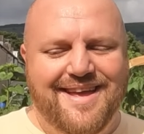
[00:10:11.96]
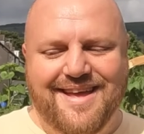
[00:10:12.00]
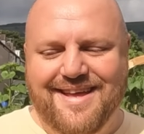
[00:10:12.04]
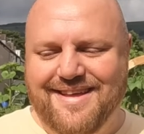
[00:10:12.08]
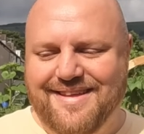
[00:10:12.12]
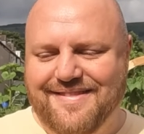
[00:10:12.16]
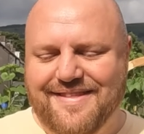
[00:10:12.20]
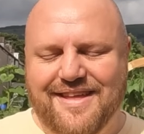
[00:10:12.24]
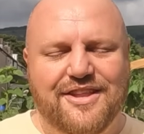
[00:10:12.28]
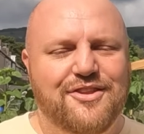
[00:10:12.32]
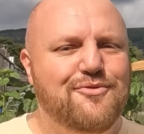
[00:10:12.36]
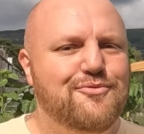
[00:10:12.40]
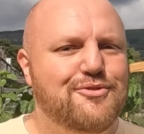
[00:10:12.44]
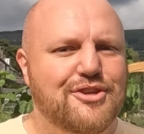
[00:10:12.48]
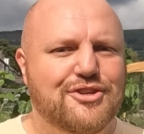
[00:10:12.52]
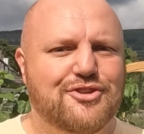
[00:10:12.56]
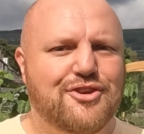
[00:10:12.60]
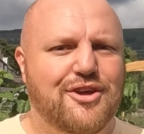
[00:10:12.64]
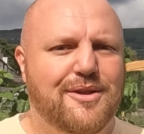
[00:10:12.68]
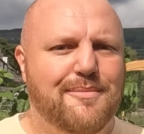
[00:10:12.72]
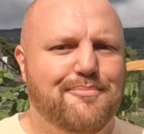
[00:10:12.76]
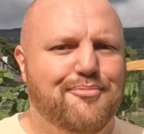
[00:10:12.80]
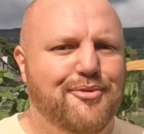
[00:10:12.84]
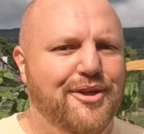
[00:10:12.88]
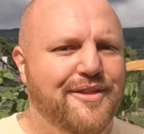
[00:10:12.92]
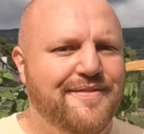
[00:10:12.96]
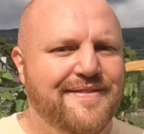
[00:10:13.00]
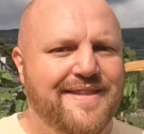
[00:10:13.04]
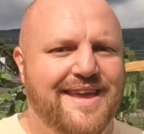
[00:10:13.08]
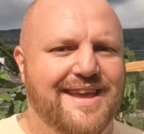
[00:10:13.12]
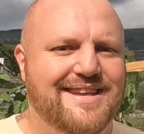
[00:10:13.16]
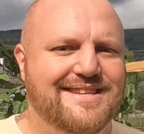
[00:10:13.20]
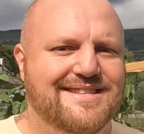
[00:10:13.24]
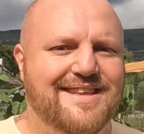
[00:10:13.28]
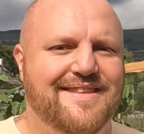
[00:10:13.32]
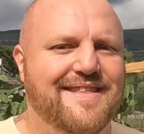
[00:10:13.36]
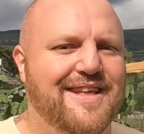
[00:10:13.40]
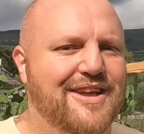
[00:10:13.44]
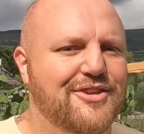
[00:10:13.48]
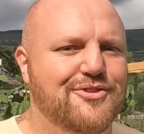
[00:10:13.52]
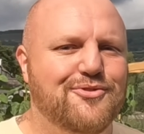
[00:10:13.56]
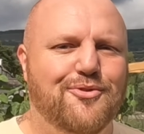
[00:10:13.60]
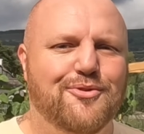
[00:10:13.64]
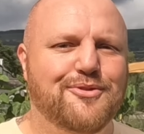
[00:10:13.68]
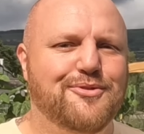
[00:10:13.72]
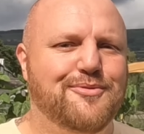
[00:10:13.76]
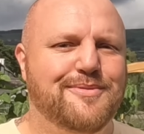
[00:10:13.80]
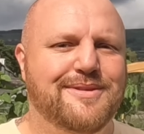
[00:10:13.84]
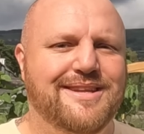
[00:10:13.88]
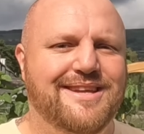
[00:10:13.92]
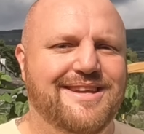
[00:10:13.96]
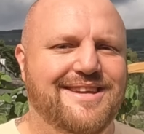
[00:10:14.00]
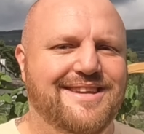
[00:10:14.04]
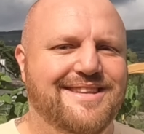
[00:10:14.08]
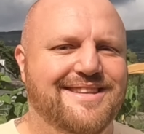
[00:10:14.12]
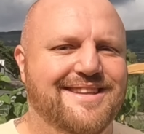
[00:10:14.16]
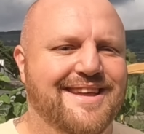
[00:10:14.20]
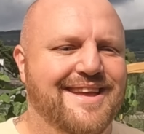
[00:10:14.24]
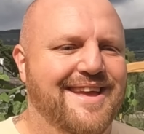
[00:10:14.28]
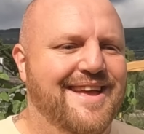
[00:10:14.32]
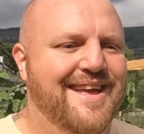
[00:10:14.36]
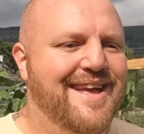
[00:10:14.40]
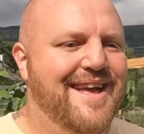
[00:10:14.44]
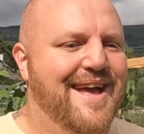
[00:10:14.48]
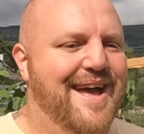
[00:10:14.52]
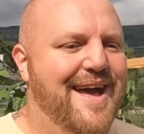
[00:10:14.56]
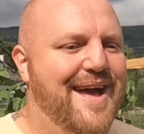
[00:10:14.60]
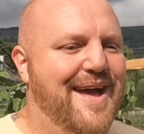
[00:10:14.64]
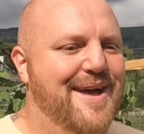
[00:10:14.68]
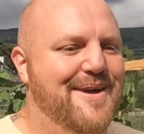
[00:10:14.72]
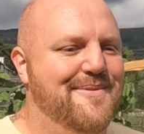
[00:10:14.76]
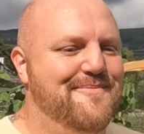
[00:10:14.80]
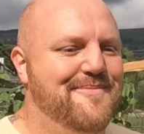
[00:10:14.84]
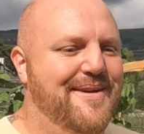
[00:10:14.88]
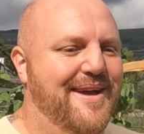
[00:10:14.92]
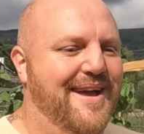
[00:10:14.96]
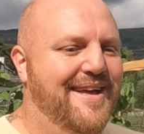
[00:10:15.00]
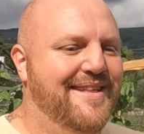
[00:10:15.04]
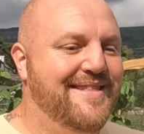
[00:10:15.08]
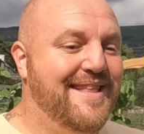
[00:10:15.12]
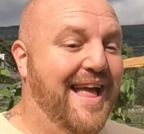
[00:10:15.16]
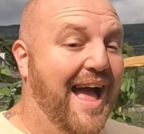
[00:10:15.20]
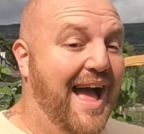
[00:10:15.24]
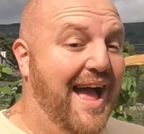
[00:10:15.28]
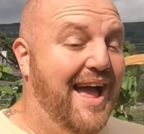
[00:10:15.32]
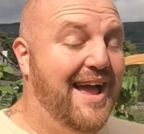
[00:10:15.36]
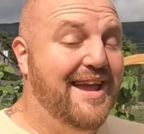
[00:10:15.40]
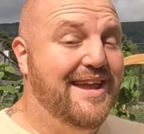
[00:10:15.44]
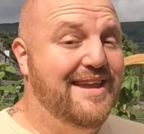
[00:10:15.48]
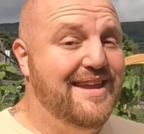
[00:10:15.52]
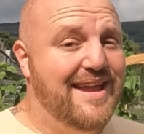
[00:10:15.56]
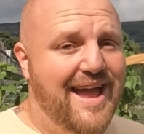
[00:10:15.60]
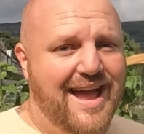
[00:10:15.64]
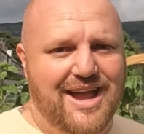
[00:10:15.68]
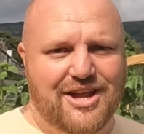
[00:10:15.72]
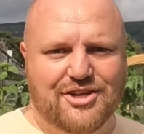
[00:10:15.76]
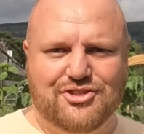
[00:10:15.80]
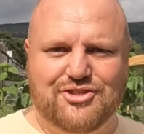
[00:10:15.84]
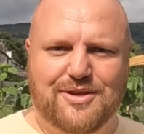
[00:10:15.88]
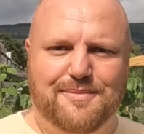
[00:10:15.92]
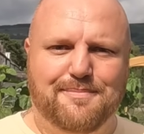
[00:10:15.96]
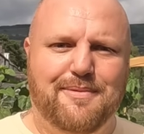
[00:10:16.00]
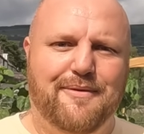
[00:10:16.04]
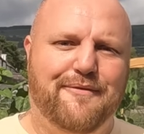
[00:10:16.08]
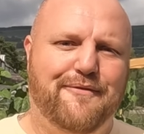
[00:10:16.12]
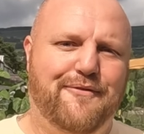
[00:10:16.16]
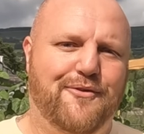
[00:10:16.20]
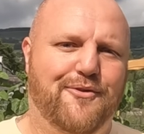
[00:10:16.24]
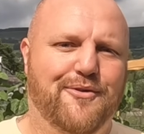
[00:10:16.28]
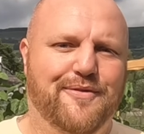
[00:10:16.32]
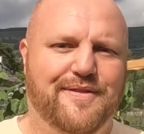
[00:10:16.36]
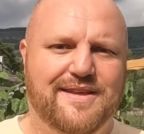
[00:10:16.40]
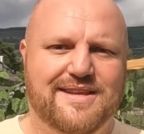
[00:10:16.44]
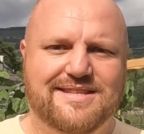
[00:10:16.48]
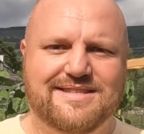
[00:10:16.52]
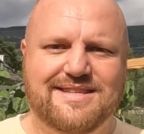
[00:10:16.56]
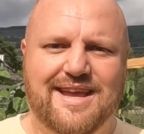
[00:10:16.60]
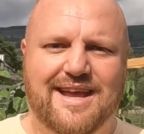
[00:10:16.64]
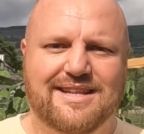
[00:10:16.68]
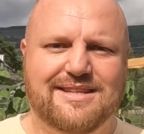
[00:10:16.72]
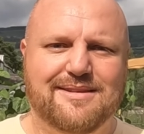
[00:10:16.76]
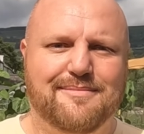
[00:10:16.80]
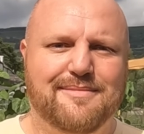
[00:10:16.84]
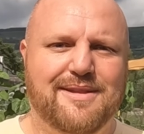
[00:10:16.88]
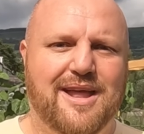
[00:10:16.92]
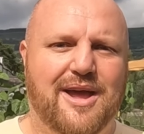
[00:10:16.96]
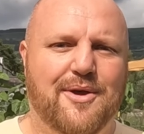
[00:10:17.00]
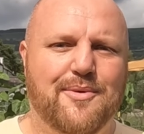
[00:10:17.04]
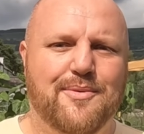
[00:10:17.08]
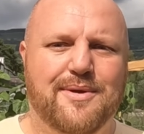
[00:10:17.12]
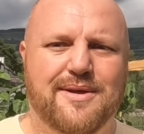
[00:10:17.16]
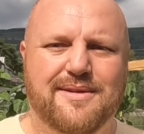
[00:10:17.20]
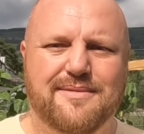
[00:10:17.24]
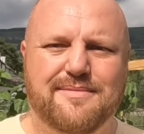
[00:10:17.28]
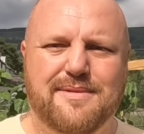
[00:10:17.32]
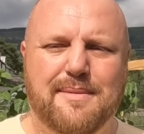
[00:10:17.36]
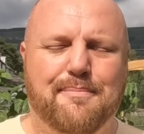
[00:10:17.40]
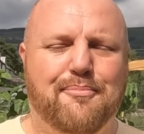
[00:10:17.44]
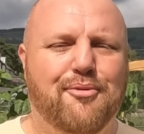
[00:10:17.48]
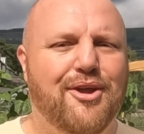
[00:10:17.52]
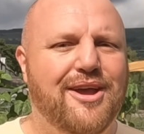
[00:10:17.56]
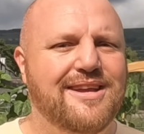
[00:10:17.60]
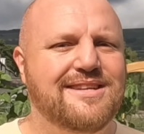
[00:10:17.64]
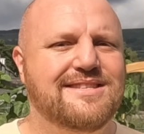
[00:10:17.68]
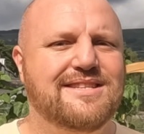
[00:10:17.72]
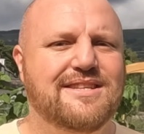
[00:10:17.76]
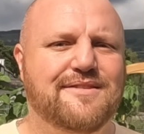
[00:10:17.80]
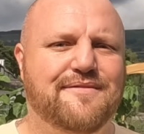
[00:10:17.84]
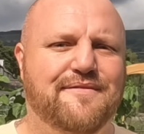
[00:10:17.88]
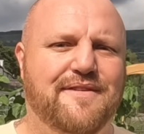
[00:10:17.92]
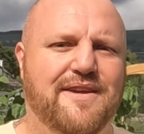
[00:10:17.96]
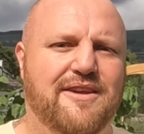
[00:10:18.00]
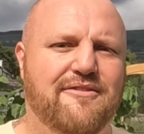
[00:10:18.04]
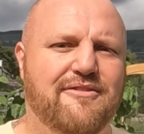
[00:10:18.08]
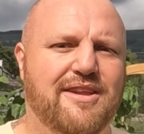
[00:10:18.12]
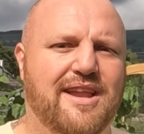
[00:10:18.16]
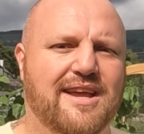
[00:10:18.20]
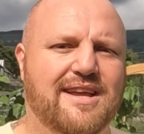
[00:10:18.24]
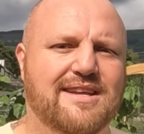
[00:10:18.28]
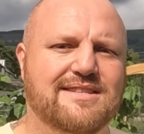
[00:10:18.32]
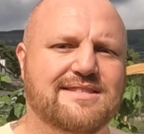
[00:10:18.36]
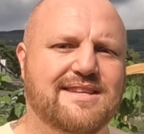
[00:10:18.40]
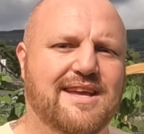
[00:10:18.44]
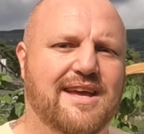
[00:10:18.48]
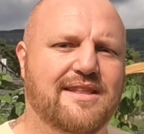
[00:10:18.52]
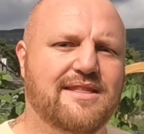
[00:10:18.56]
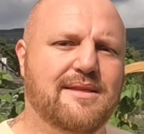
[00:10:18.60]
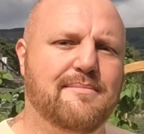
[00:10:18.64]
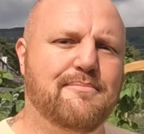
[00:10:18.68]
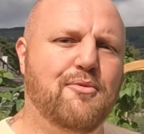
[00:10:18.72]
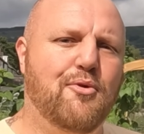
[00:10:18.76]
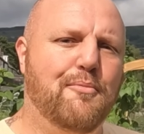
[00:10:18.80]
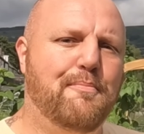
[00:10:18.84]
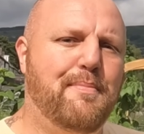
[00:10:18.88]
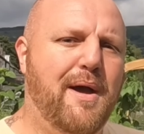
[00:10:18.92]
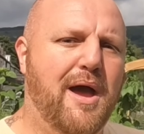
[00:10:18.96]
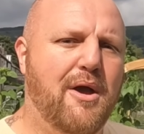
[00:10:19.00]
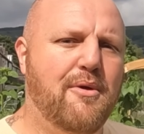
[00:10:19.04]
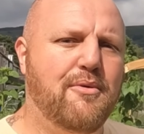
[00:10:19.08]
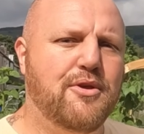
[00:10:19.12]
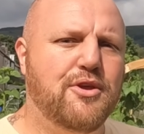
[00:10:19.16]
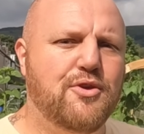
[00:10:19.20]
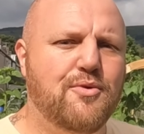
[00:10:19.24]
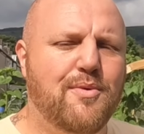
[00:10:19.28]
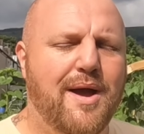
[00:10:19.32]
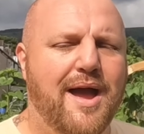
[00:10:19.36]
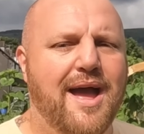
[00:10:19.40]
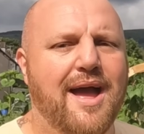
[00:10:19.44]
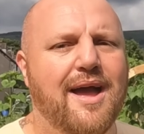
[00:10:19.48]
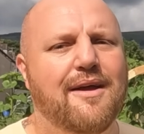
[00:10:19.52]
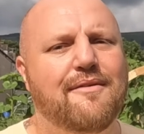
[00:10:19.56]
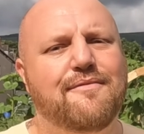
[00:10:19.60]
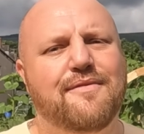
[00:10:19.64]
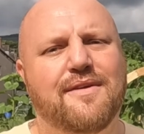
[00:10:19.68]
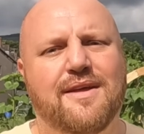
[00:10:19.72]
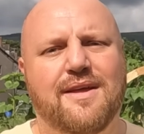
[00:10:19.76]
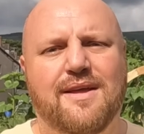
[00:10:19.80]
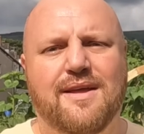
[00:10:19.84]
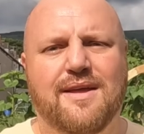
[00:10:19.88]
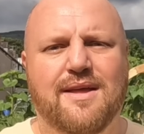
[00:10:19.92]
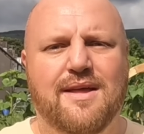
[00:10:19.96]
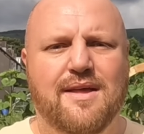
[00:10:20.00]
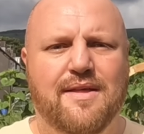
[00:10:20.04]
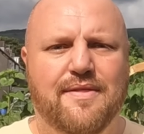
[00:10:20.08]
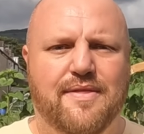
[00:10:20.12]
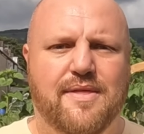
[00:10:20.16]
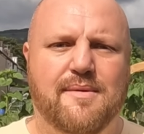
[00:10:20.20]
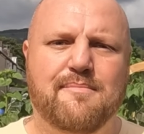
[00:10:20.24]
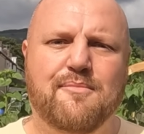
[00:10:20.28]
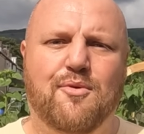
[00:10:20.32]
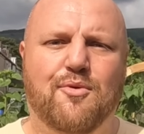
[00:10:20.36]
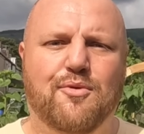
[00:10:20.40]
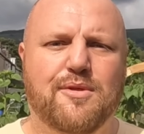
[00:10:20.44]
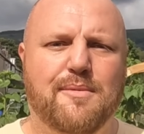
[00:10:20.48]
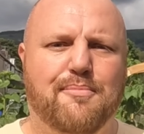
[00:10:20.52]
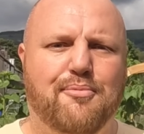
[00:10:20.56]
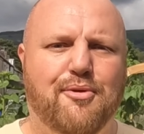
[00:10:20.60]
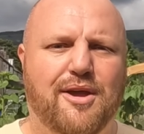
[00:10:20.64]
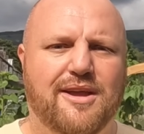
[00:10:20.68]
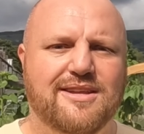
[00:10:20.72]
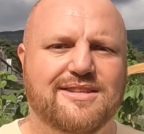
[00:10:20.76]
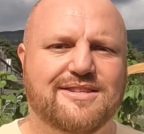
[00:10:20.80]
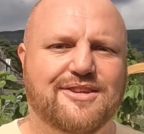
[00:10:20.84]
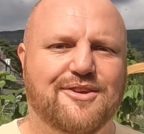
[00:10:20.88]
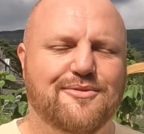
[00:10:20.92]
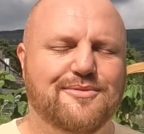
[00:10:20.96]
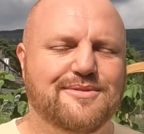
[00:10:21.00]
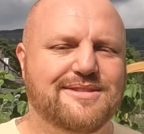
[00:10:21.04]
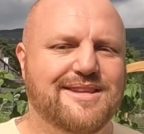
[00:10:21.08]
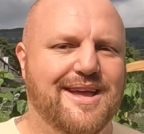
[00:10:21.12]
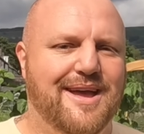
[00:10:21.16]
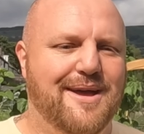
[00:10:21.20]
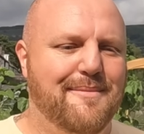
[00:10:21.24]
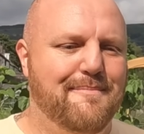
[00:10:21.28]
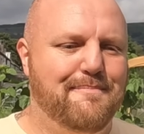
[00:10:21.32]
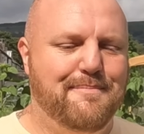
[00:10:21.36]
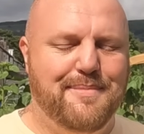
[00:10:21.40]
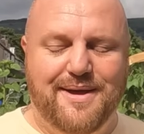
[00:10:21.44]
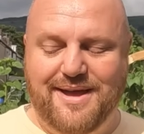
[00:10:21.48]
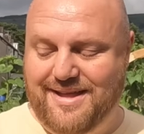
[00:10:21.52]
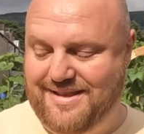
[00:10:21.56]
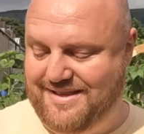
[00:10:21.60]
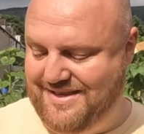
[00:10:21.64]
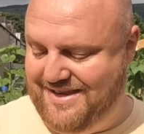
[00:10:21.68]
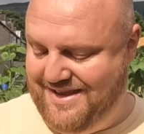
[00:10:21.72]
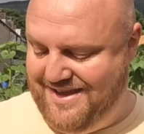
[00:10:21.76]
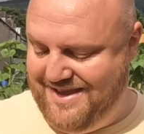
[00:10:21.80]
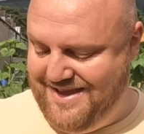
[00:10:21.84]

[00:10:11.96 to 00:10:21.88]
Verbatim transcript: Then you have just got to bring this, and that's all you need. Um, and I actually prefer this setup now. The prices vary, like I said, the more power you have, the more the price goes up. But